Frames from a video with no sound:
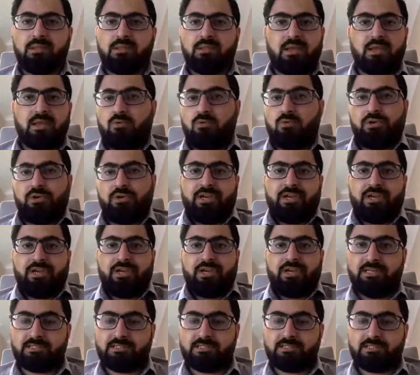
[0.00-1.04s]
They couldn't care
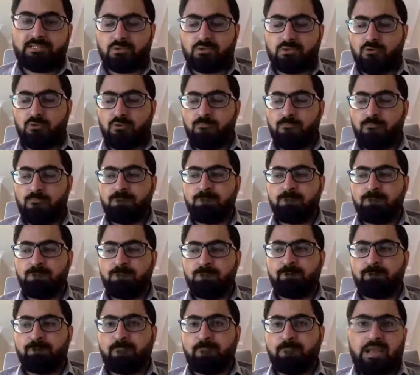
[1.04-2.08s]
less. So
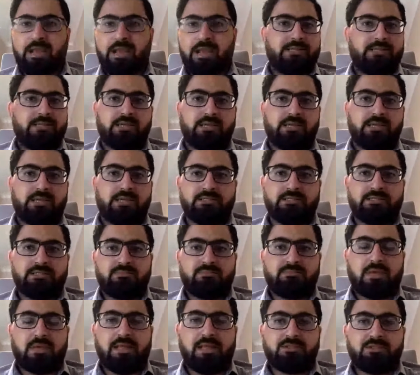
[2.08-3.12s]

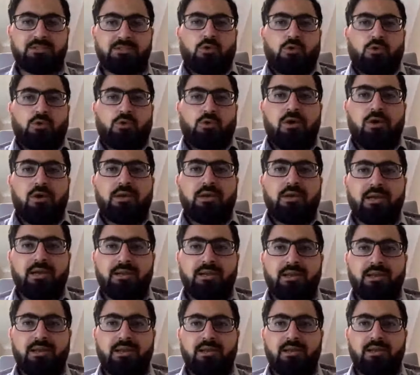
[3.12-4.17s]
it's so wrong
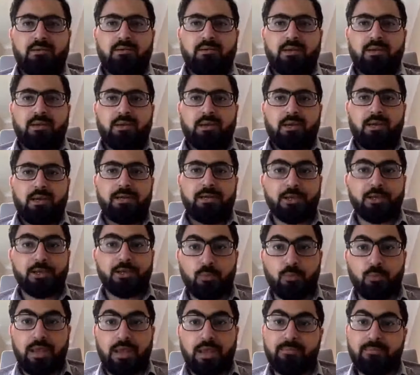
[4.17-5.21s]
and
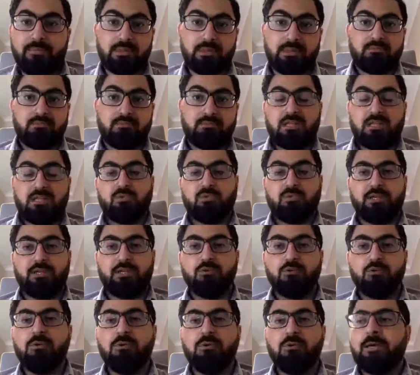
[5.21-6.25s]
inhumane, but that's what
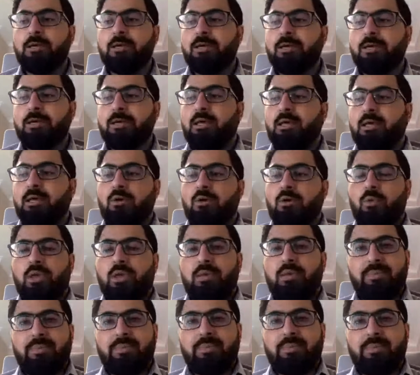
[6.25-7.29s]
they do.
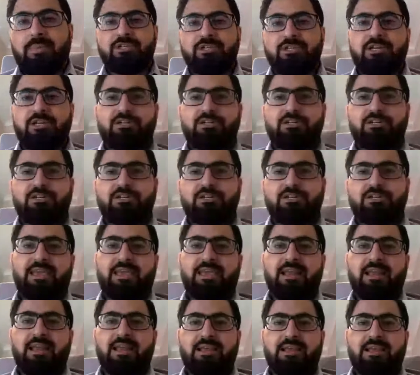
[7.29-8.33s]
We managed to get to Turkey
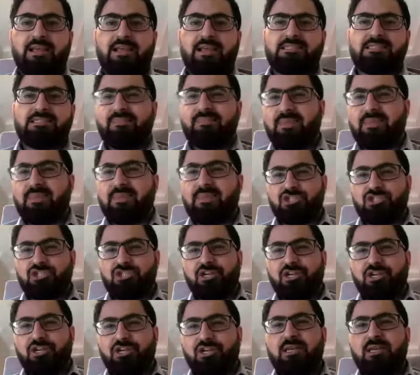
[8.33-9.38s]
again, similar
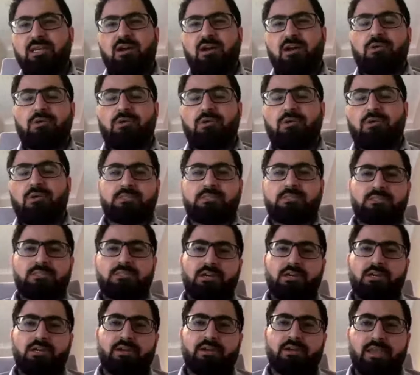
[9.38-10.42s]
journey across
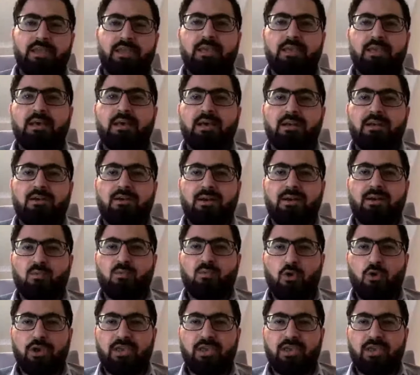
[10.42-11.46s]
Turkey, a lot of
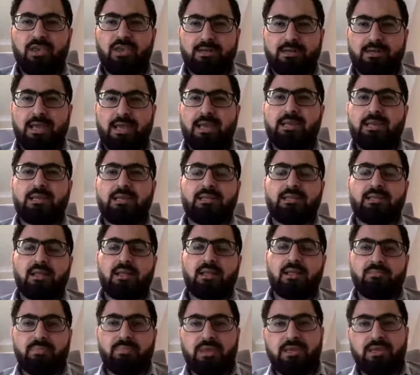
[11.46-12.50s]
walking at night, and
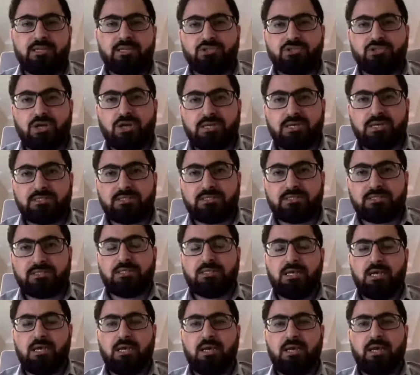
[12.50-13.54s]
then being in trucks
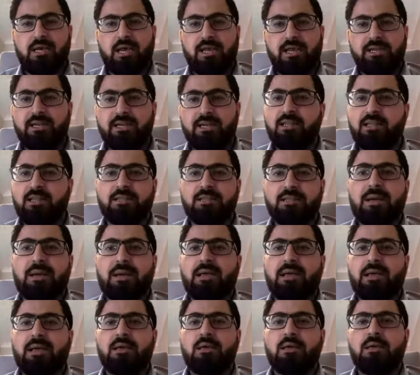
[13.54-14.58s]
hidden in the
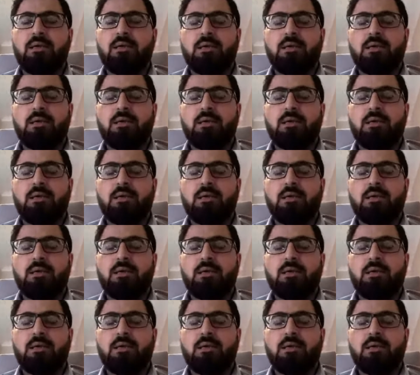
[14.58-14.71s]
back